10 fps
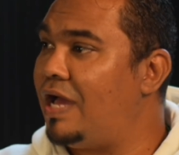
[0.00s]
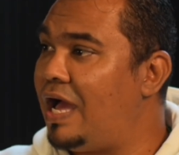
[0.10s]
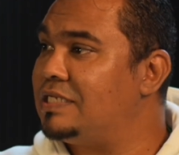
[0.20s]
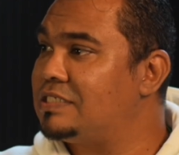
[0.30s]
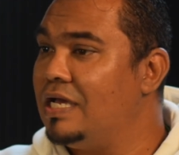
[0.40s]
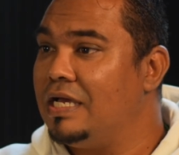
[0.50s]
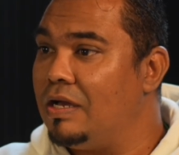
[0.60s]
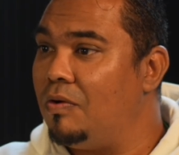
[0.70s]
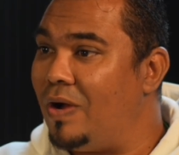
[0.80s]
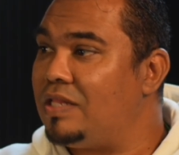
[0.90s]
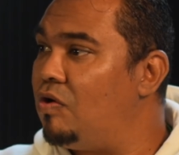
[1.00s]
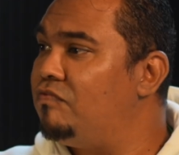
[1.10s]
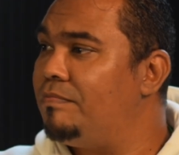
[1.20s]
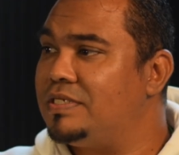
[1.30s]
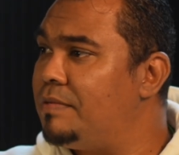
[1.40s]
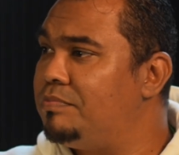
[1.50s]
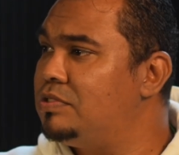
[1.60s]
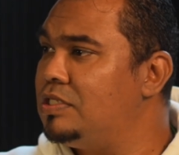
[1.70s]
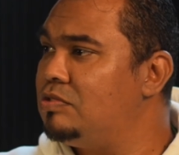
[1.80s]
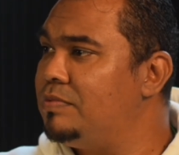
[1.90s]
asked, what offer must I put
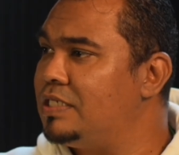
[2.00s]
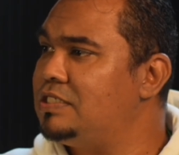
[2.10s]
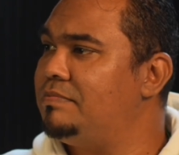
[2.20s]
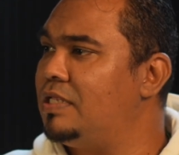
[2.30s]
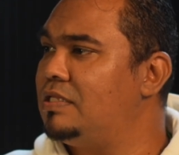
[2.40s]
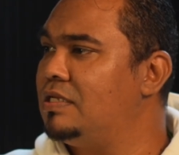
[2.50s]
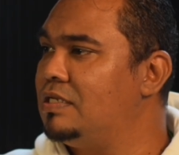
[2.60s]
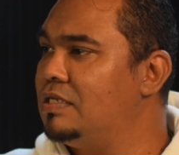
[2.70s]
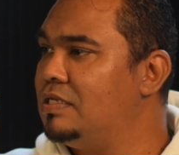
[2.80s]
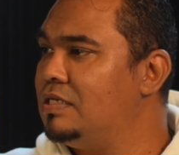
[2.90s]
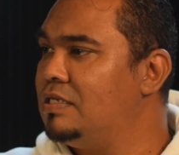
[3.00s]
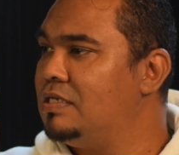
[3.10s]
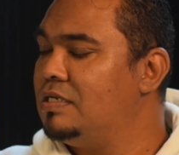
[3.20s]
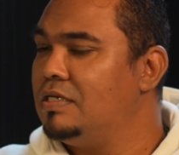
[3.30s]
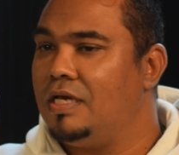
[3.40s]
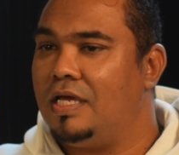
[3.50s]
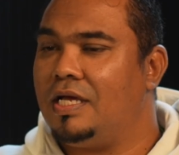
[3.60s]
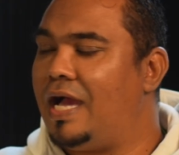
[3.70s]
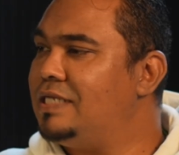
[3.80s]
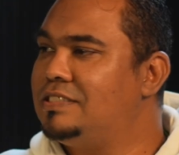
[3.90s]
in to be accepted? And the
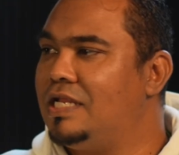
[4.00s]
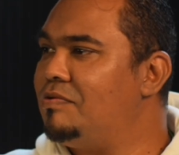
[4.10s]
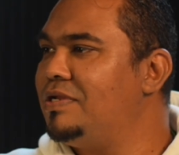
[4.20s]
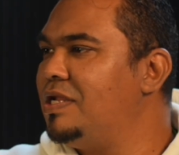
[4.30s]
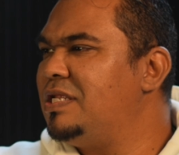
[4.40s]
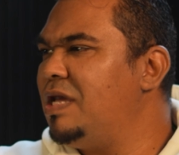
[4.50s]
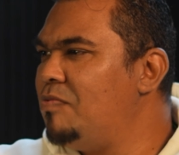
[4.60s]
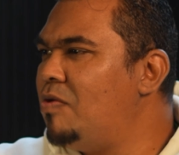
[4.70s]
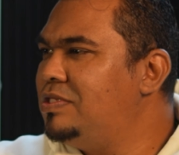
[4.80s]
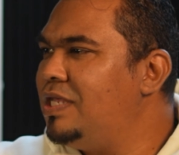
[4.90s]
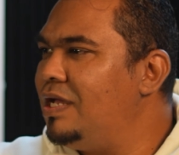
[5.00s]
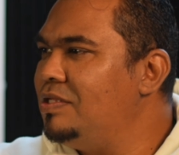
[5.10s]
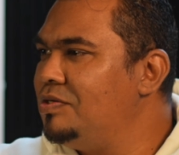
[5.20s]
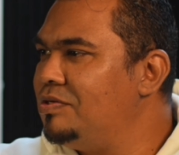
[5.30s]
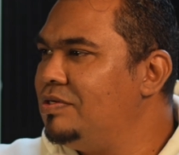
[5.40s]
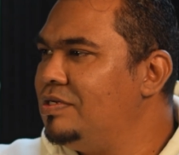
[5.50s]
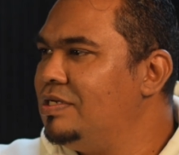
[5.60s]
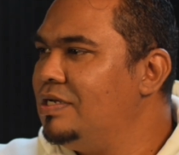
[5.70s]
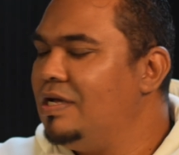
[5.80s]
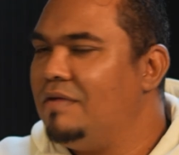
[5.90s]
guys they won't tell you.
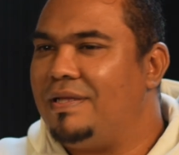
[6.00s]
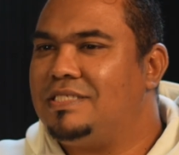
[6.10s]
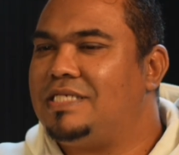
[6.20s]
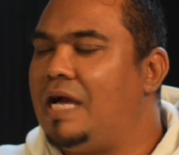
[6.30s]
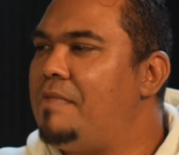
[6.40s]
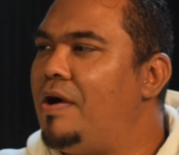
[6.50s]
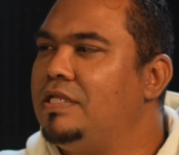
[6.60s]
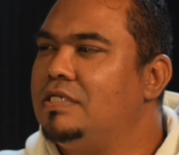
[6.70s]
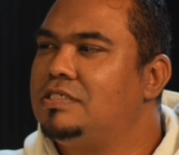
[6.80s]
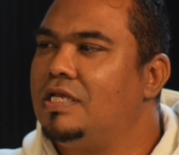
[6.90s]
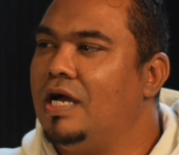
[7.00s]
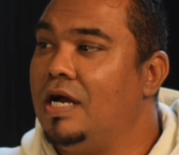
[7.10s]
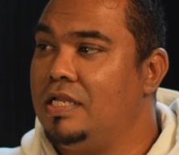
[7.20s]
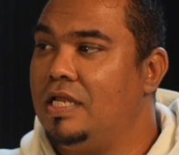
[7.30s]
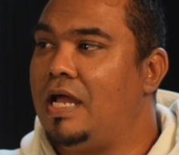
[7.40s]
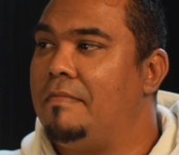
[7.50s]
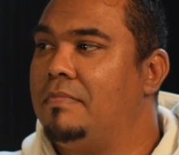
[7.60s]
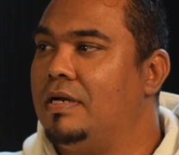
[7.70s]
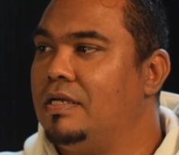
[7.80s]
But somehow I just heard a number.